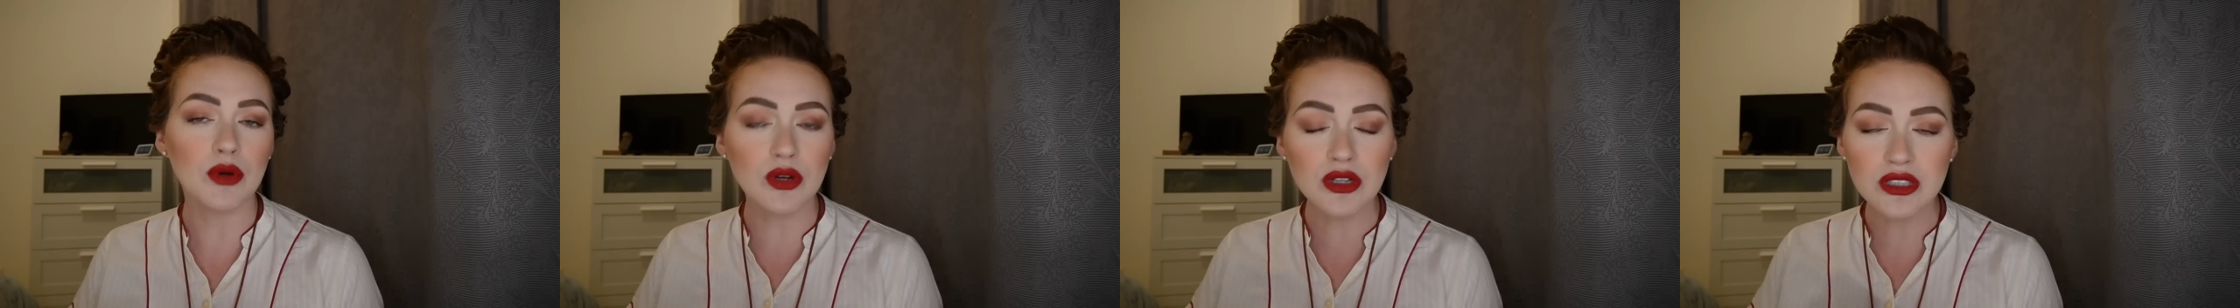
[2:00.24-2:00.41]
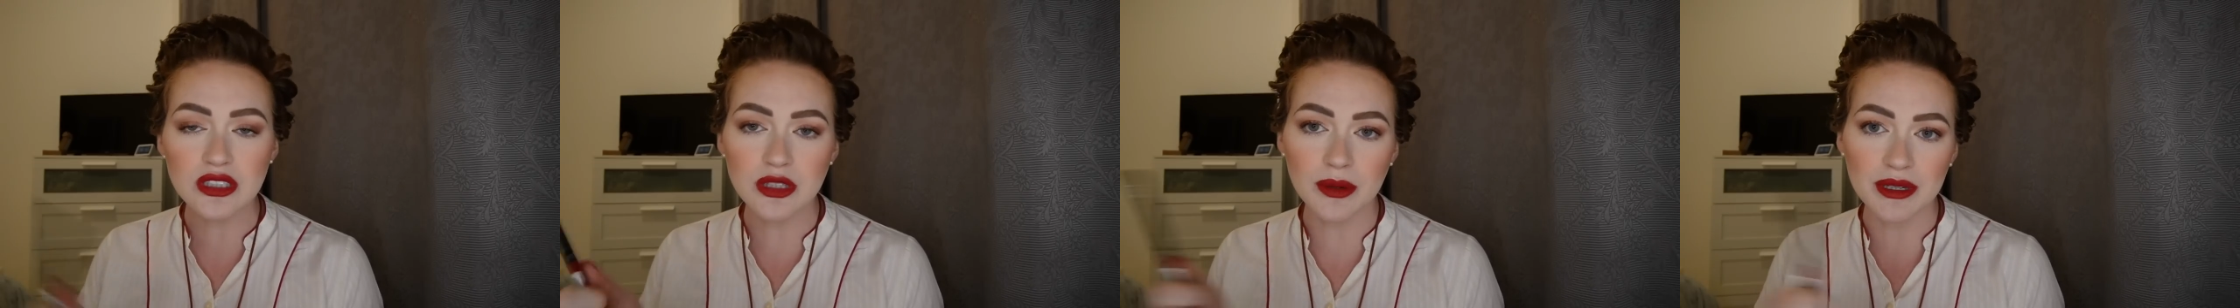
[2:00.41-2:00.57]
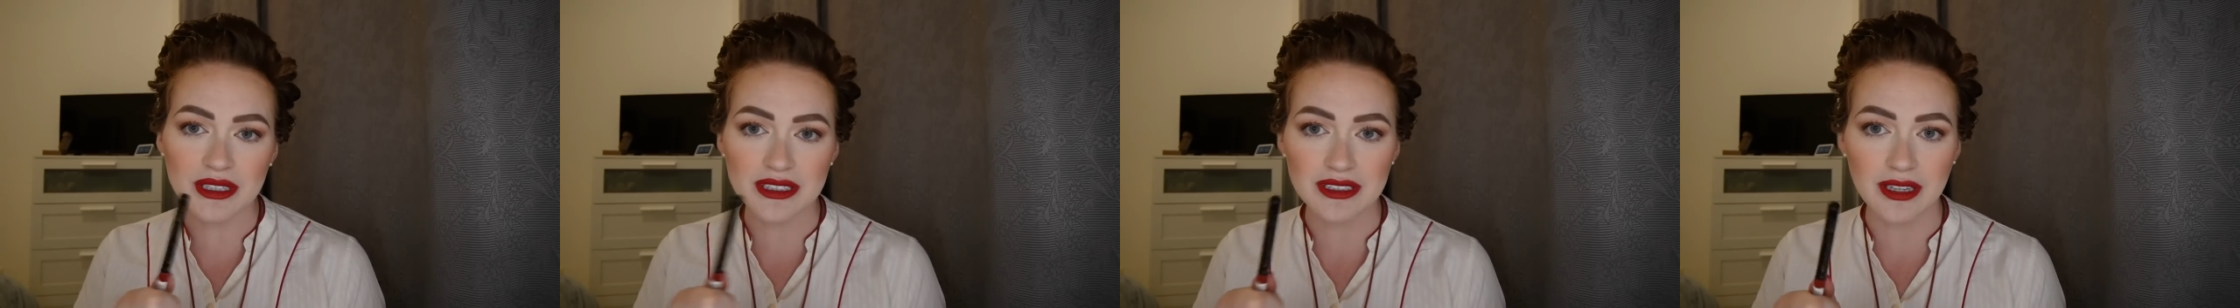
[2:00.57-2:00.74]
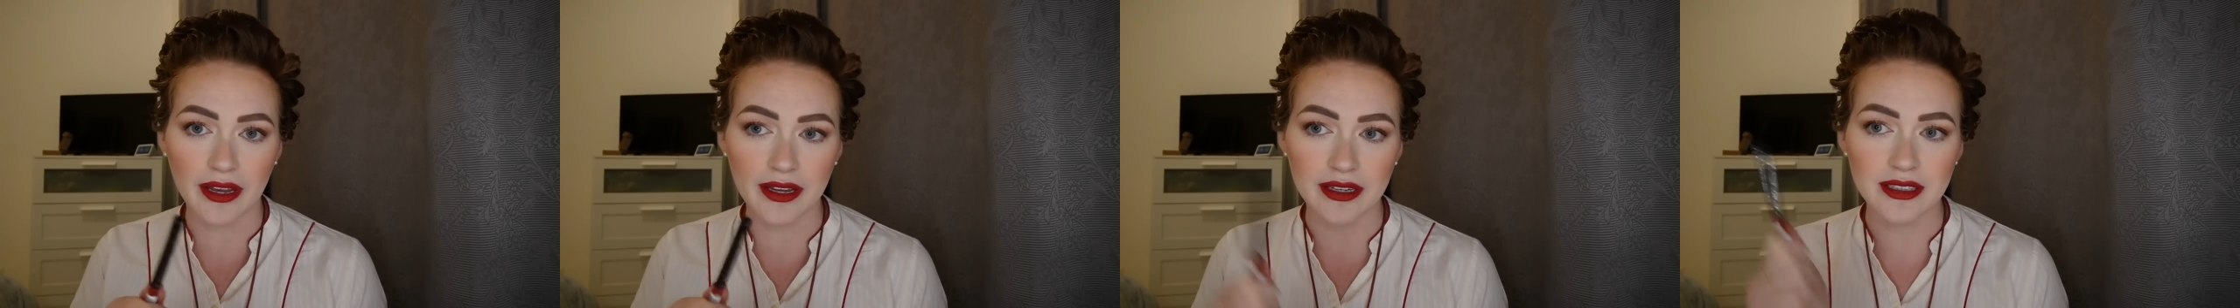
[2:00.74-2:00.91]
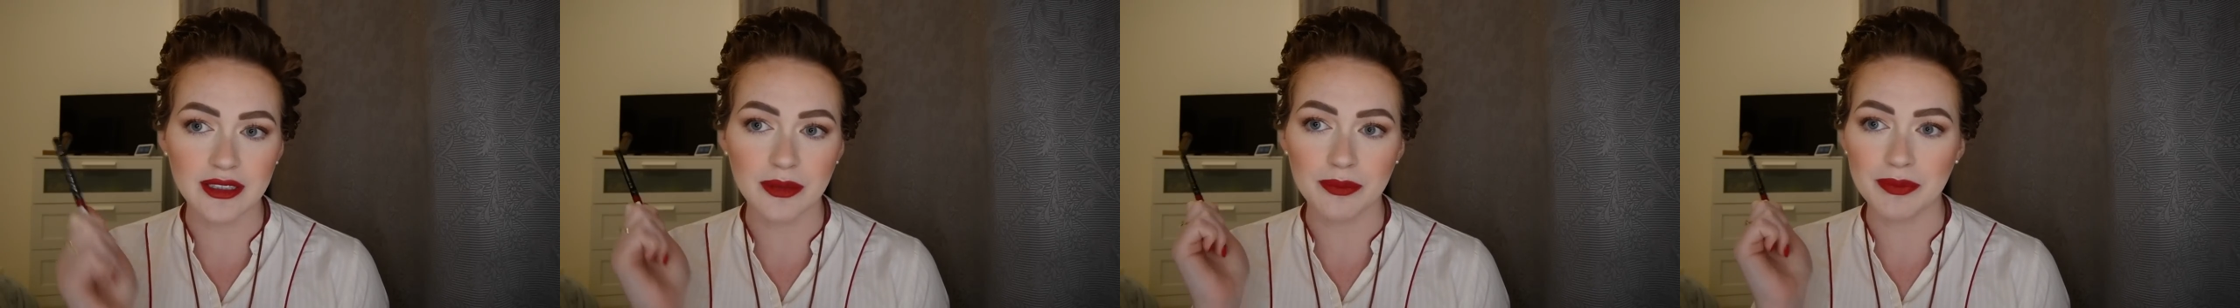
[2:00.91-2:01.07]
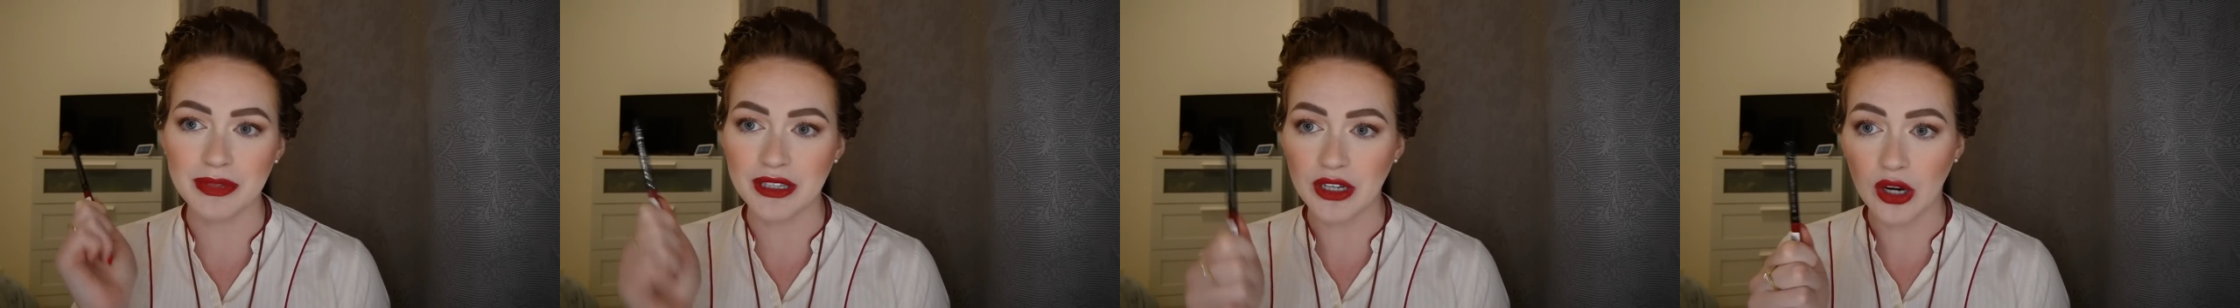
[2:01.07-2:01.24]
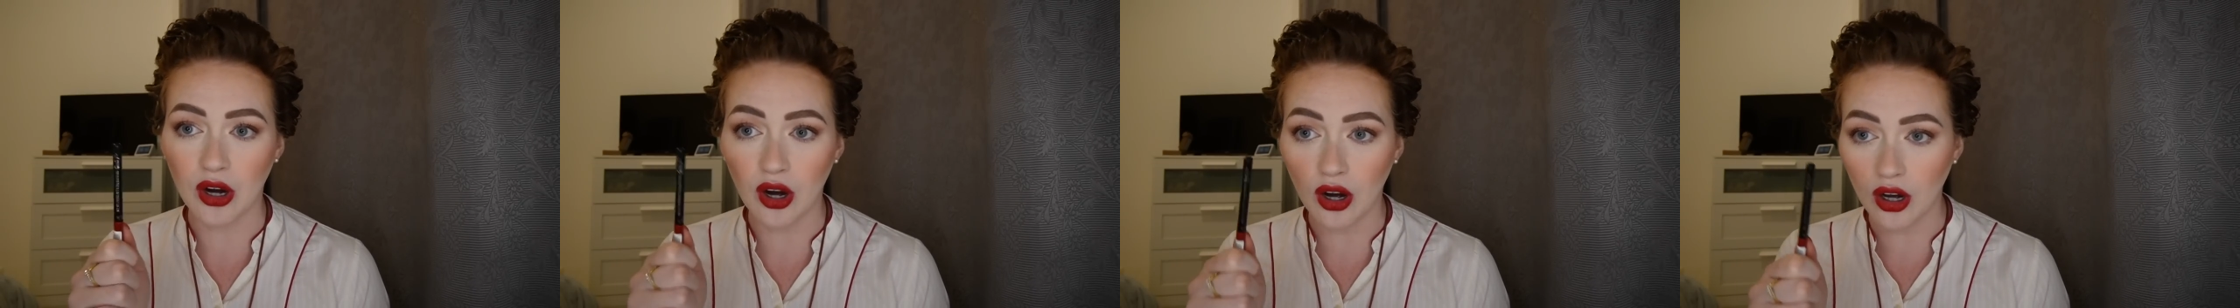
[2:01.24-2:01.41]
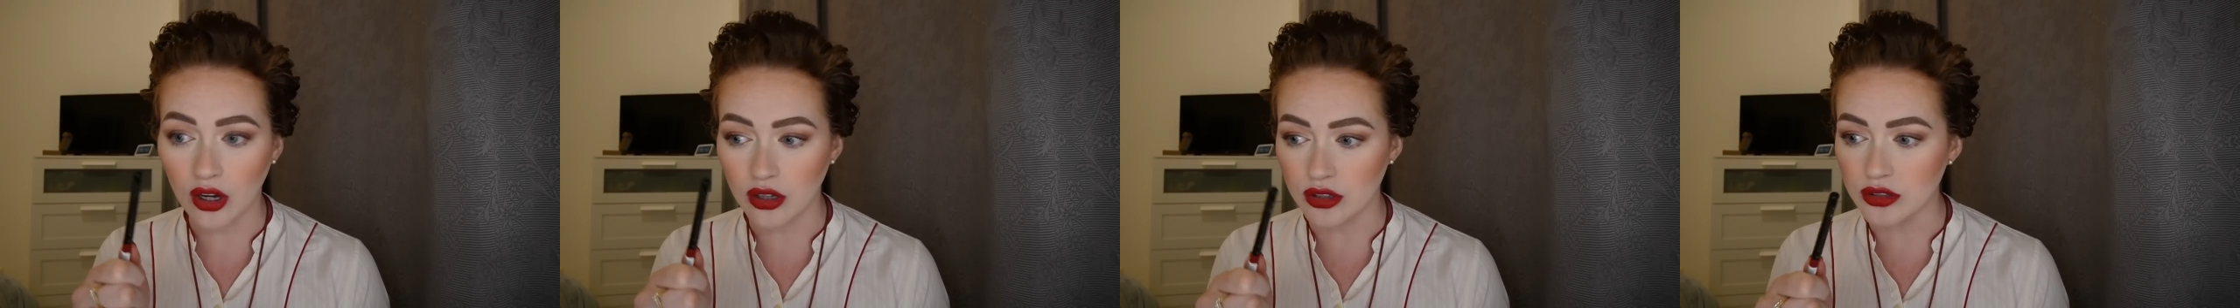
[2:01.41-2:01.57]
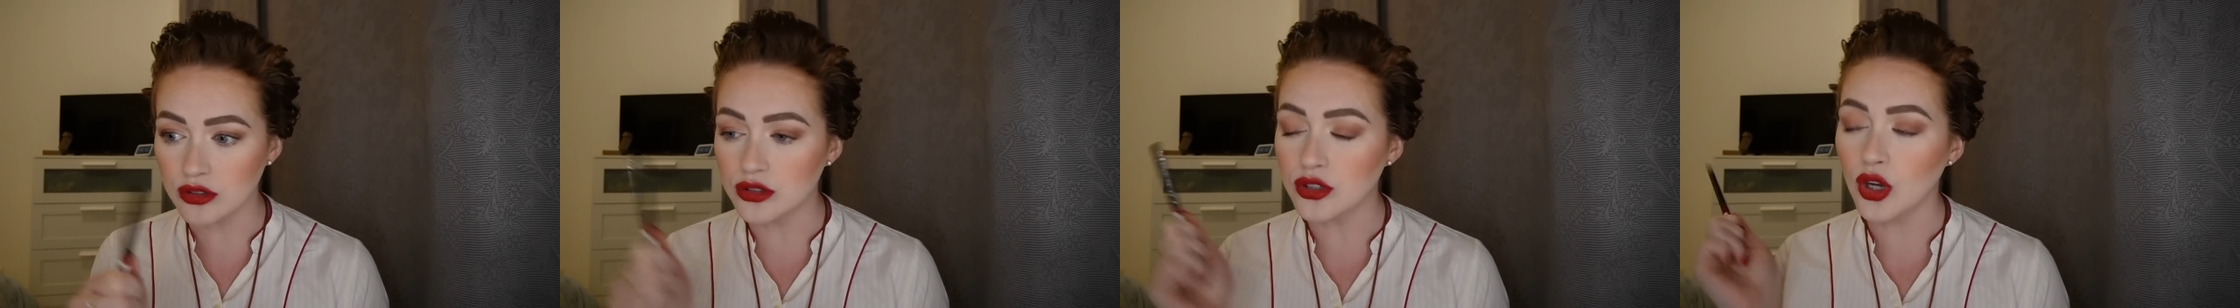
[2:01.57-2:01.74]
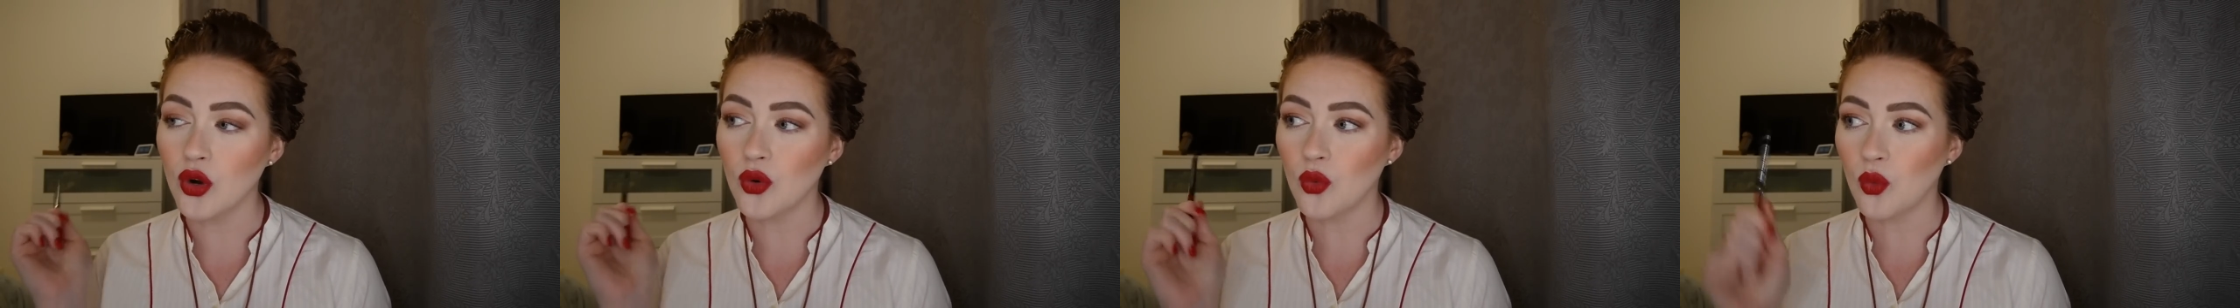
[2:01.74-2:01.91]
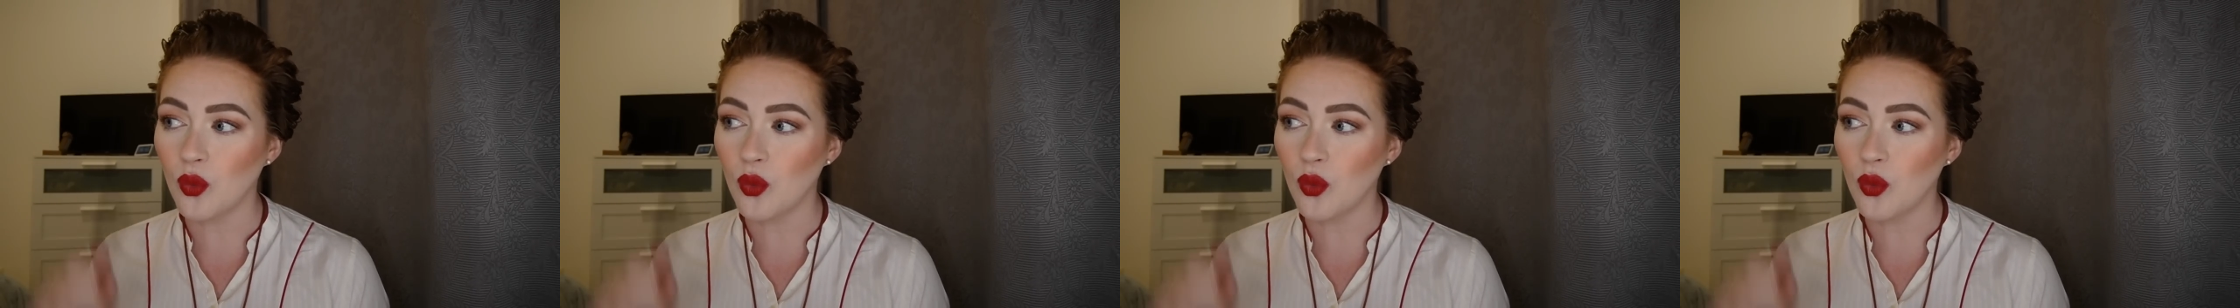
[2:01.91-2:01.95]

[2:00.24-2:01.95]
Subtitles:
also excited because